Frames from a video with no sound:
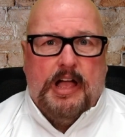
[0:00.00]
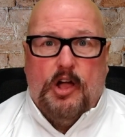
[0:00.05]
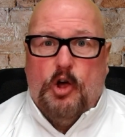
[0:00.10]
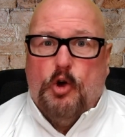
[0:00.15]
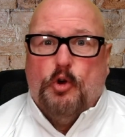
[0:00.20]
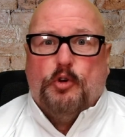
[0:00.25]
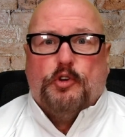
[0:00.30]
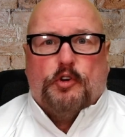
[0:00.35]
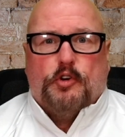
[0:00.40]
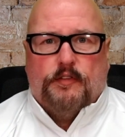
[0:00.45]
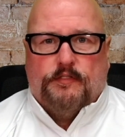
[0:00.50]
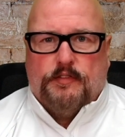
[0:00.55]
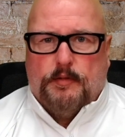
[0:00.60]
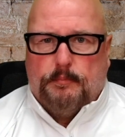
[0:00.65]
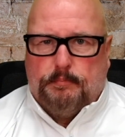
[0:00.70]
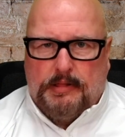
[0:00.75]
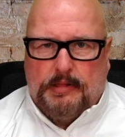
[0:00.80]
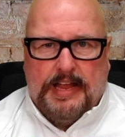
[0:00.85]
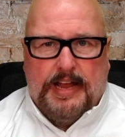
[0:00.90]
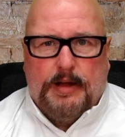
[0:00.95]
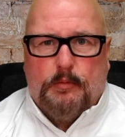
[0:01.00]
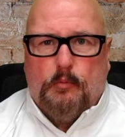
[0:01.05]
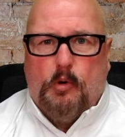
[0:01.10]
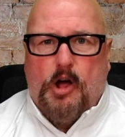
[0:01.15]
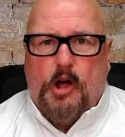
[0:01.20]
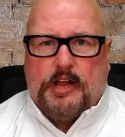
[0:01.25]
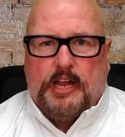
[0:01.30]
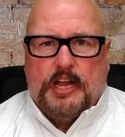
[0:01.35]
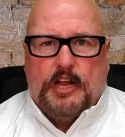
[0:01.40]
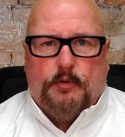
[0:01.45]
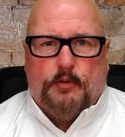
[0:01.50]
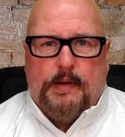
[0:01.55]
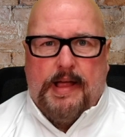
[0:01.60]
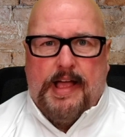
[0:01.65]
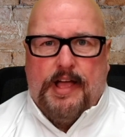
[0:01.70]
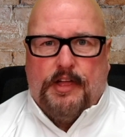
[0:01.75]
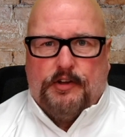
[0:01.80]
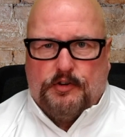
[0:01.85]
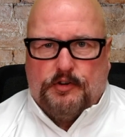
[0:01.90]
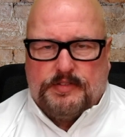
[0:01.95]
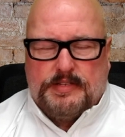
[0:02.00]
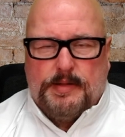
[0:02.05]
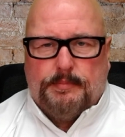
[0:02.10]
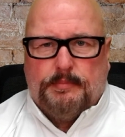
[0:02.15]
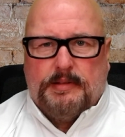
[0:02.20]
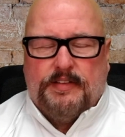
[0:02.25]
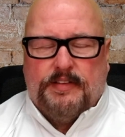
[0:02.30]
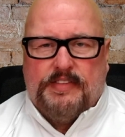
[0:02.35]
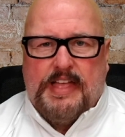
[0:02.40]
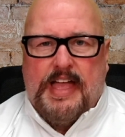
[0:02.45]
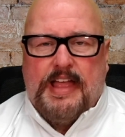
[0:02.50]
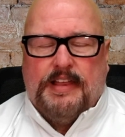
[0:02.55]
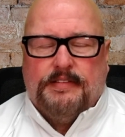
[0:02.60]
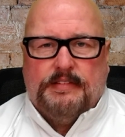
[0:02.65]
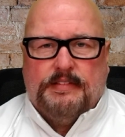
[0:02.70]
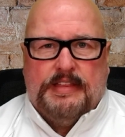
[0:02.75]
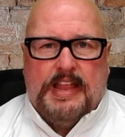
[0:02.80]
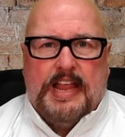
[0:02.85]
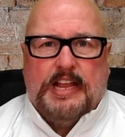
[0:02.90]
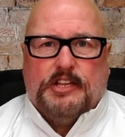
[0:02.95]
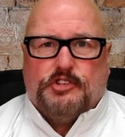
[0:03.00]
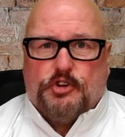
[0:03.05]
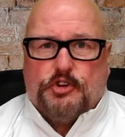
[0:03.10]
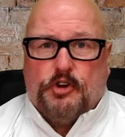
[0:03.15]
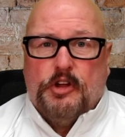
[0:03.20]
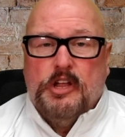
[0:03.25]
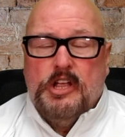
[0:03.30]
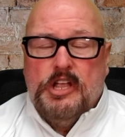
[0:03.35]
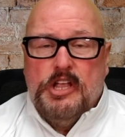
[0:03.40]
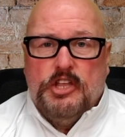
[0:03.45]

owner of the plant walking around or something of that nature.